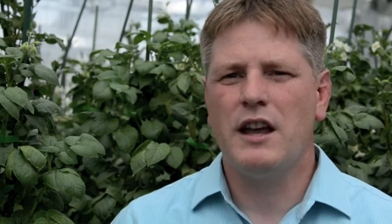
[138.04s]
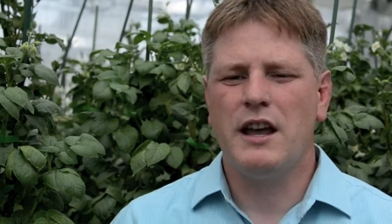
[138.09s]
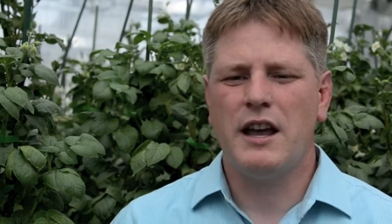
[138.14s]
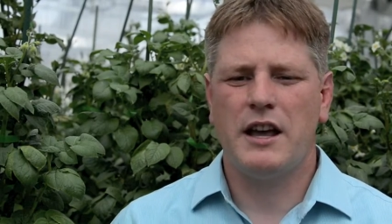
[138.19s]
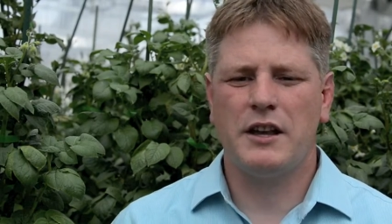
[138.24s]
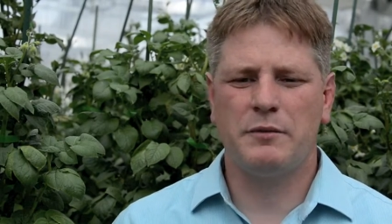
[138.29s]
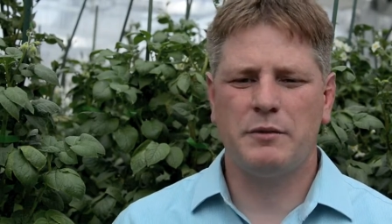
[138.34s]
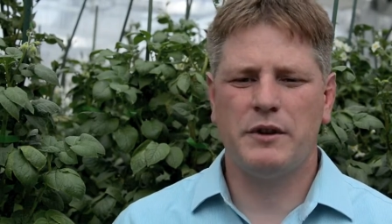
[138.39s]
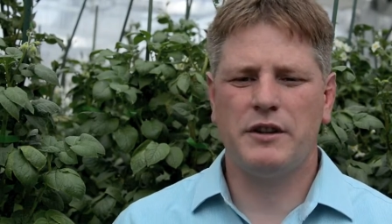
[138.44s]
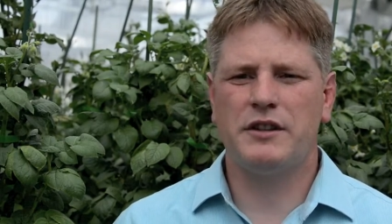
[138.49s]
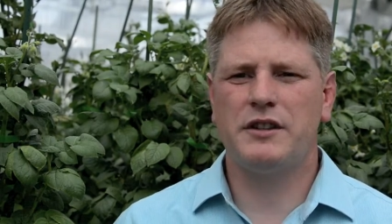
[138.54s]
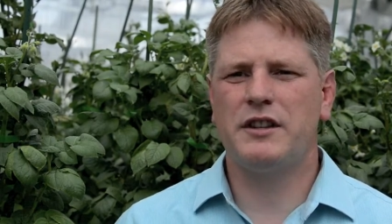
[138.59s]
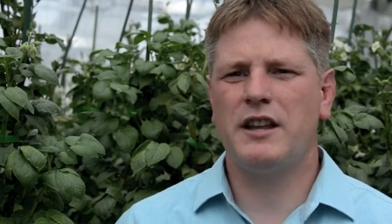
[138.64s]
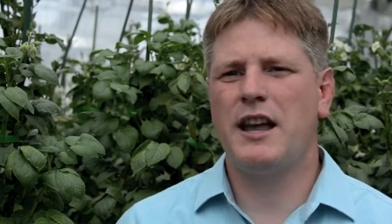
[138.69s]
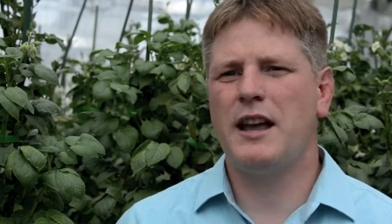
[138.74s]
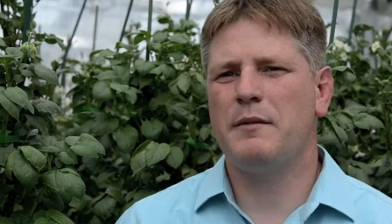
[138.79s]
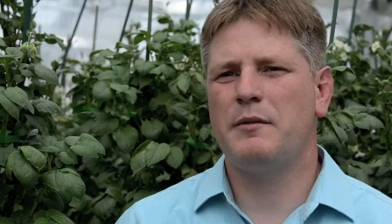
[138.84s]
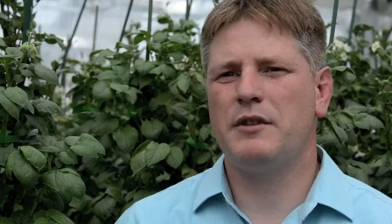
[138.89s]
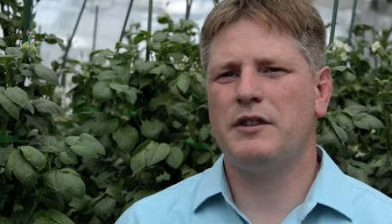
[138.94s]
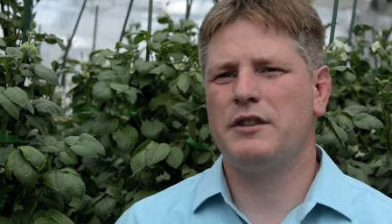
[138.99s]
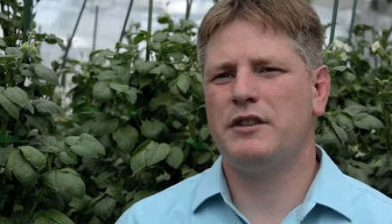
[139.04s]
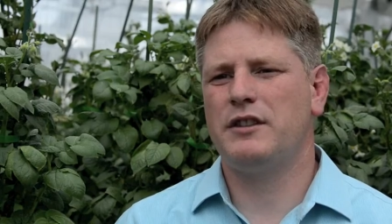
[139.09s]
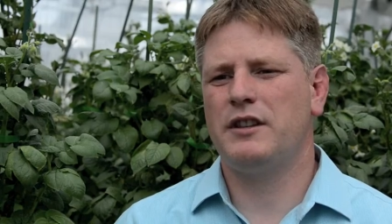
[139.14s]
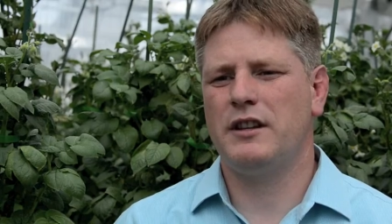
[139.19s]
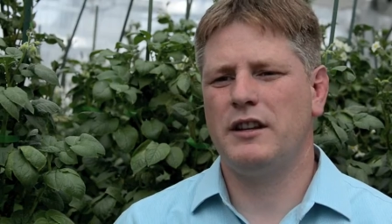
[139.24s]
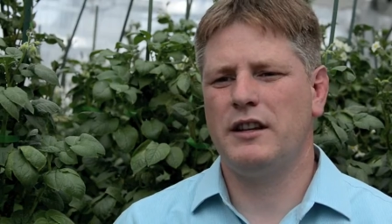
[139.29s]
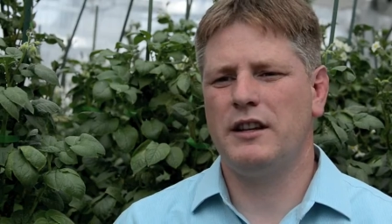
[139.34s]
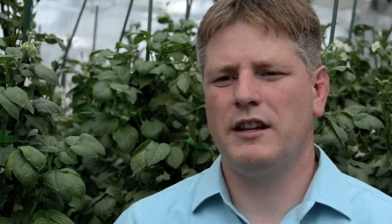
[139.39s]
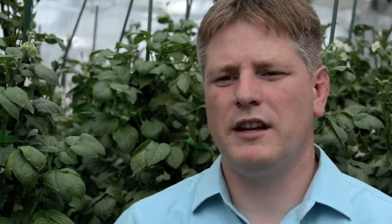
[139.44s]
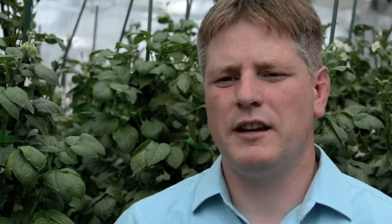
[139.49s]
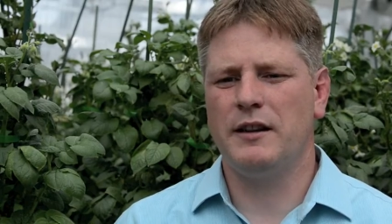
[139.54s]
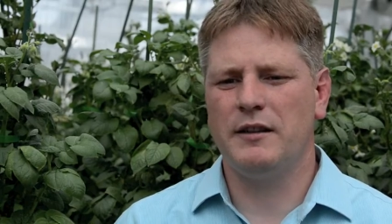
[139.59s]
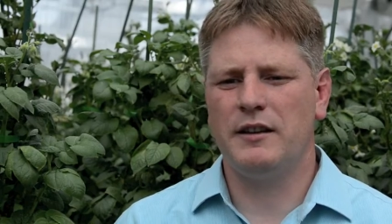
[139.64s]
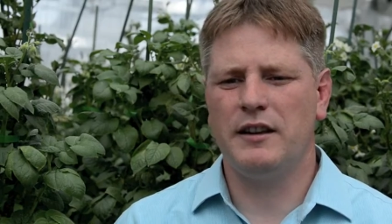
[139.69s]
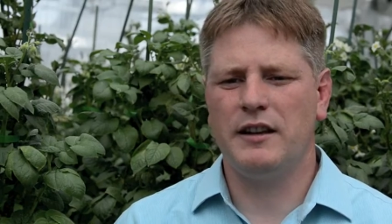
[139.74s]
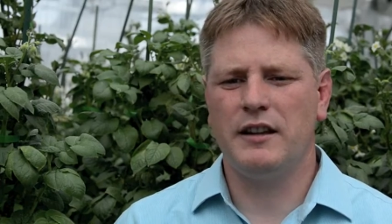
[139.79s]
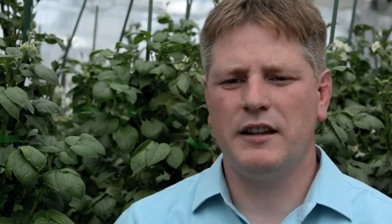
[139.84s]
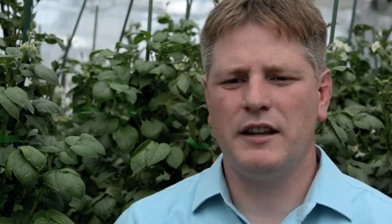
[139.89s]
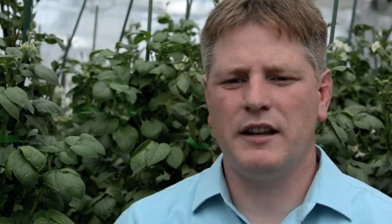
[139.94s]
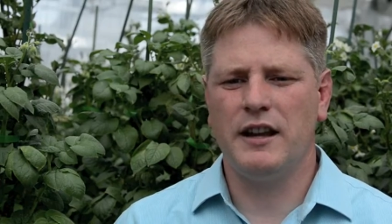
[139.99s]
as we establish the, uh,
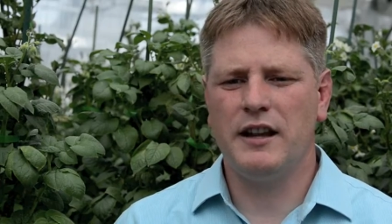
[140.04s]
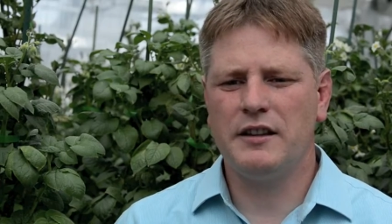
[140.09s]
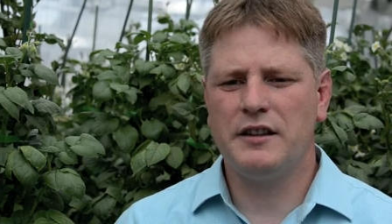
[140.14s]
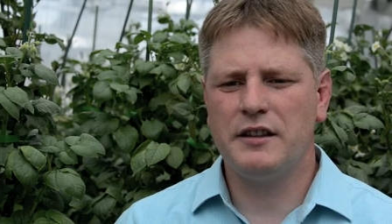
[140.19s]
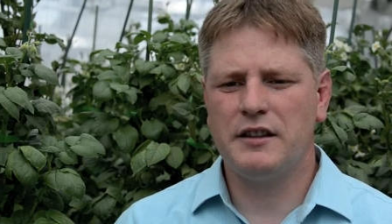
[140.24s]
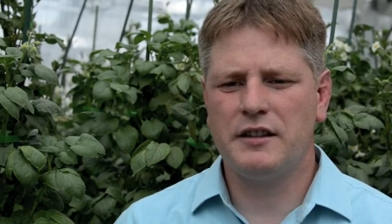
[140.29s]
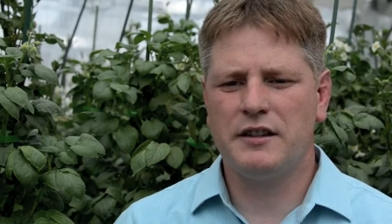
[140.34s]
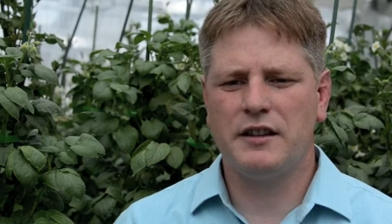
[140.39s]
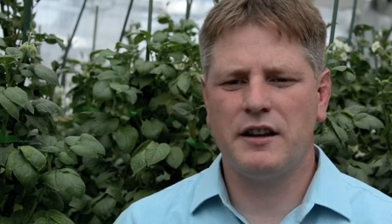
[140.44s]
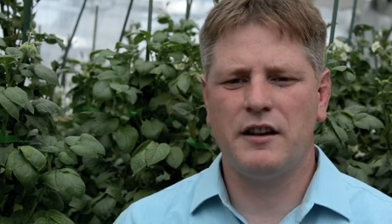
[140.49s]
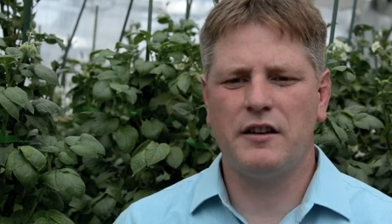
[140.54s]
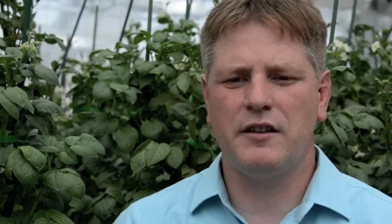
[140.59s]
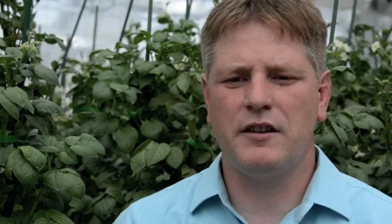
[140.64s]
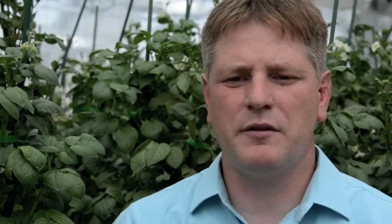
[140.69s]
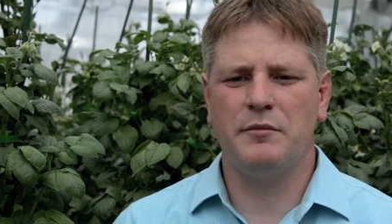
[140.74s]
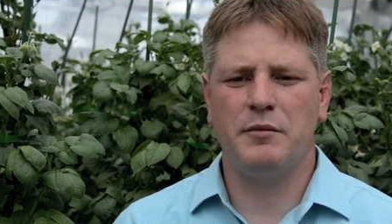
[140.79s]
the necessary